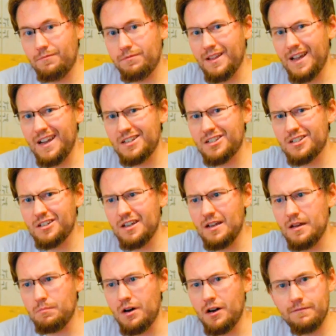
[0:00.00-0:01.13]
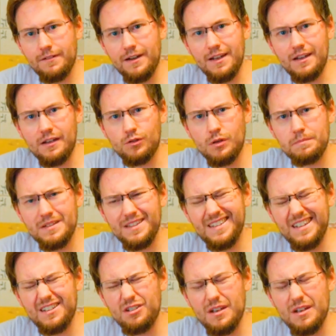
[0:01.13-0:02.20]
flash modifying equipment that you